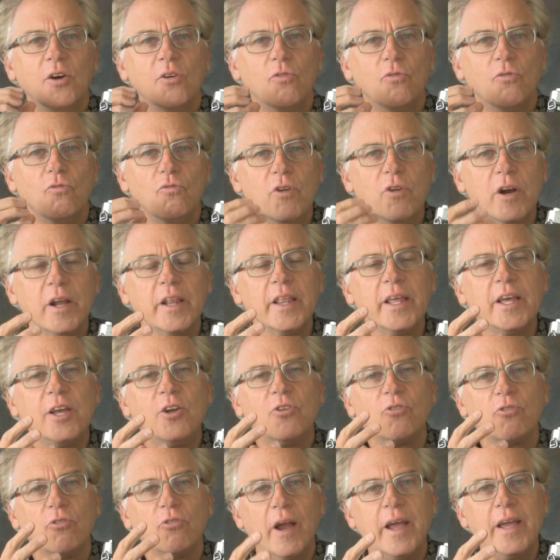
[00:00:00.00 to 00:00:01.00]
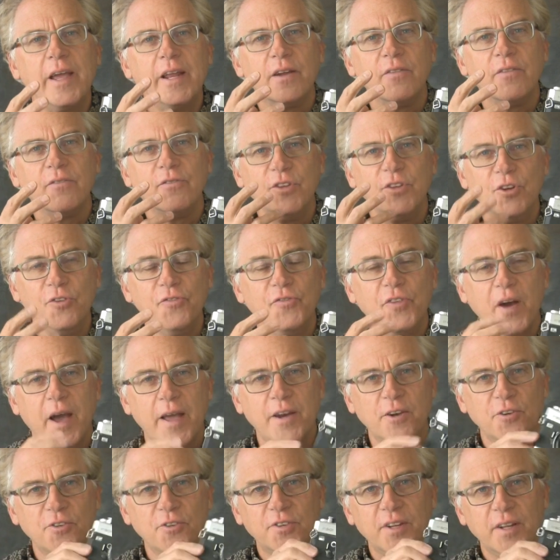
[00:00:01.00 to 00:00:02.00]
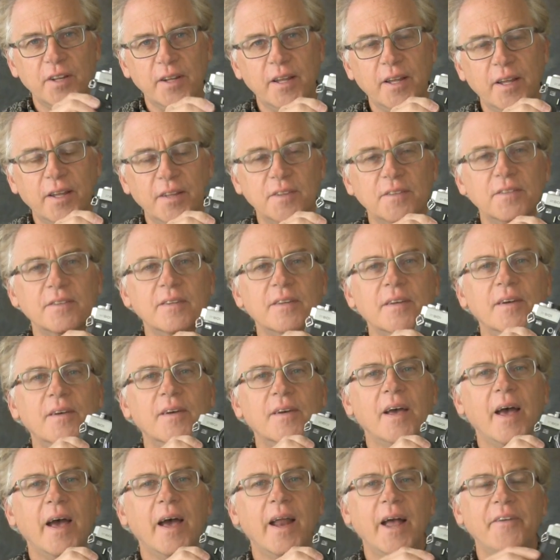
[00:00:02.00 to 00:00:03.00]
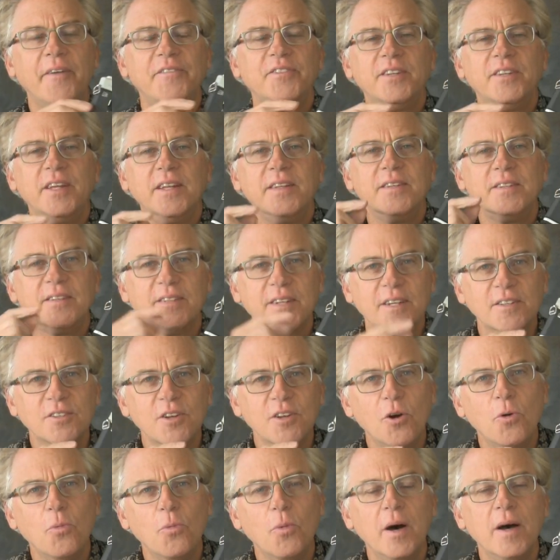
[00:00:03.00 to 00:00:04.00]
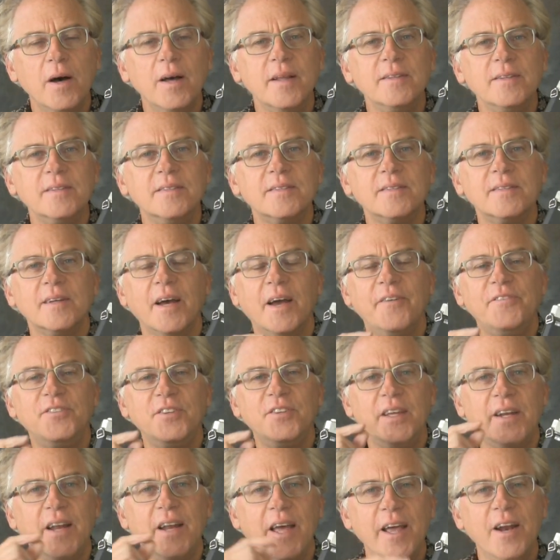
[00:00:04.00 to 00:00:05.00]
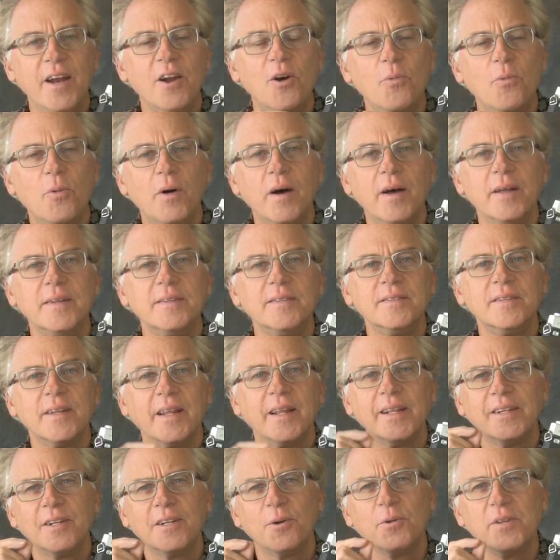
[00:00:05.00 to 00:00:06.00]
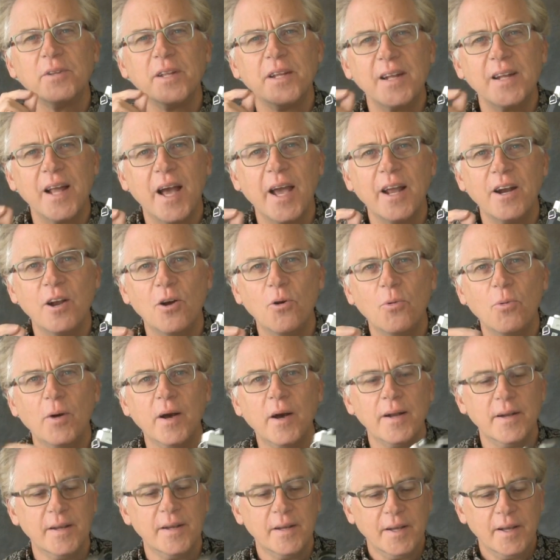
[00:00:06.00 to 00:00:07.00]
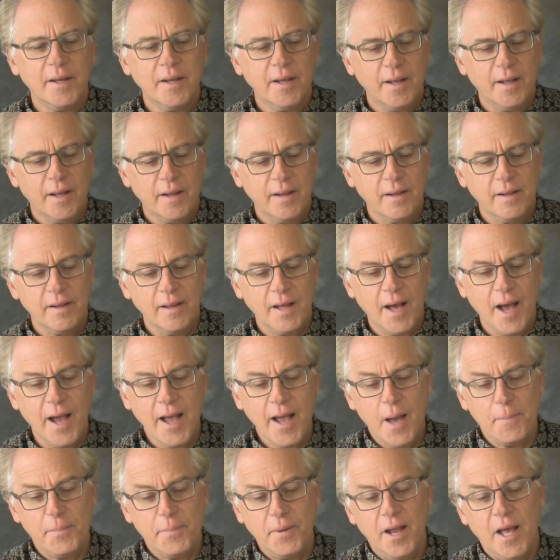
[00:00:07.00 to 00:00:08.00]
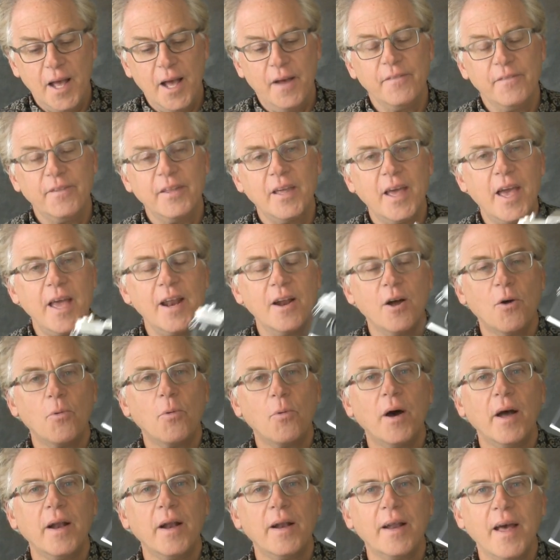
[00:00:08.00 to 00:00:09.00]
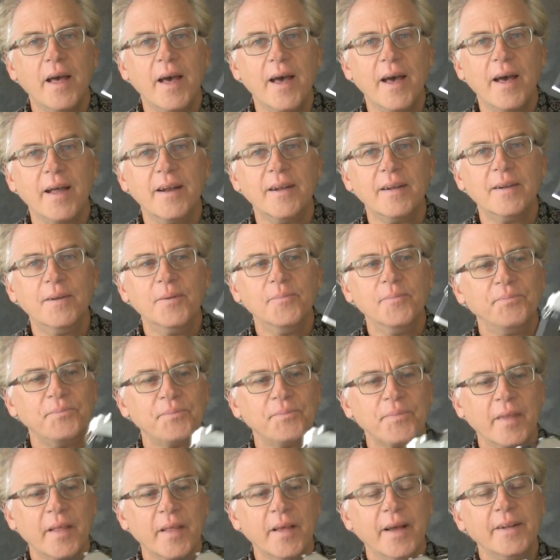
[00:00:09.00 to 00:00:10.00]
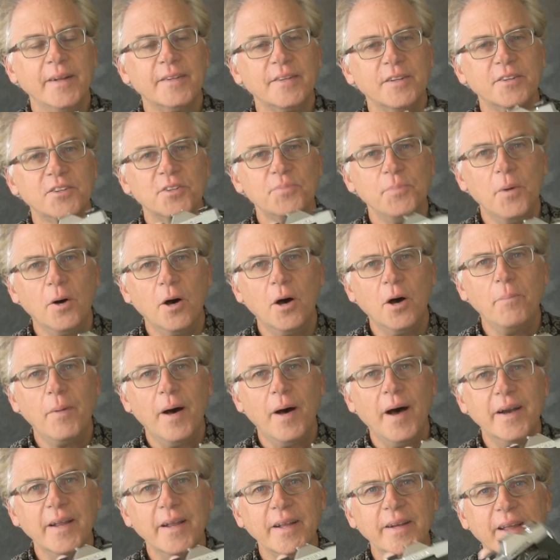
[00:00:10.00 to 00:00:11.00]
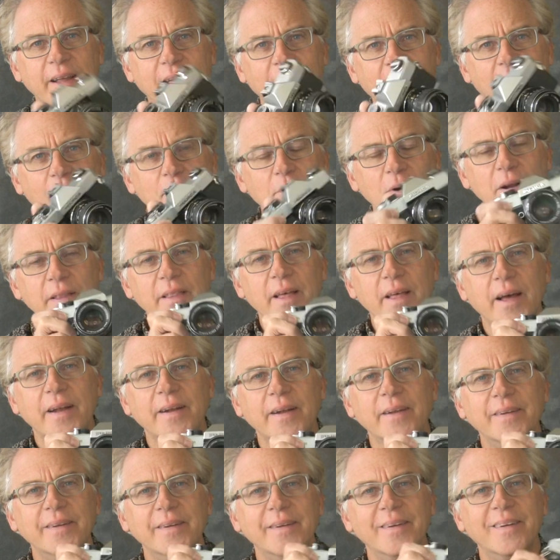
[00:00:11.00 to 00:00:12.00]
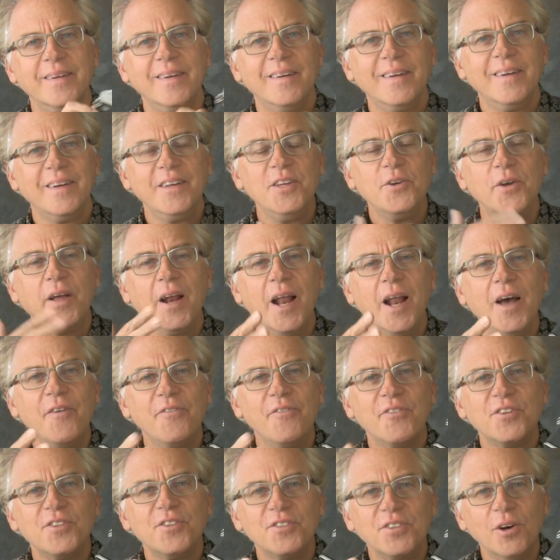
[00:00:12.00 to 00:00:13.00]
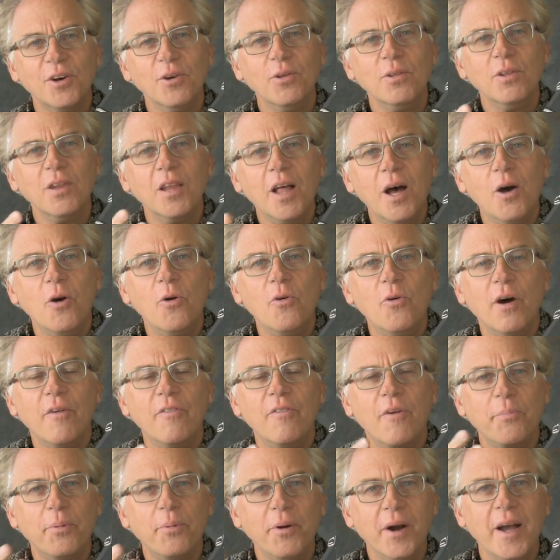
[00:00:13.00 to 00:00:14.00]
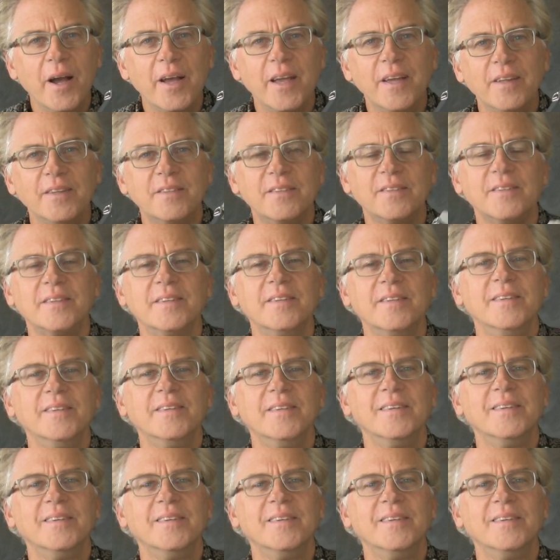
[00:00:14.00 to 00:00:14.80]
really great viewfinders in these. And I've seen 601s, I've seen 801s, I think there was a 901. I happen to have the 801, and it's a small bodied camera that you can have for so low of a price.